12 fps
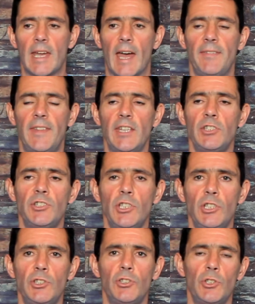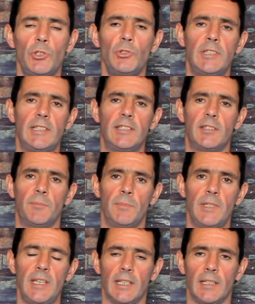And then she tuned into
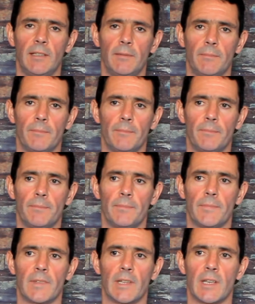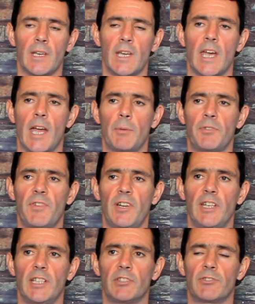me and it was
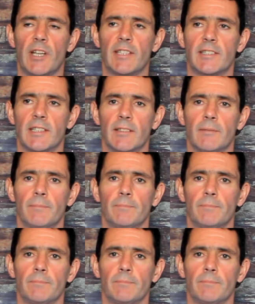very interesting,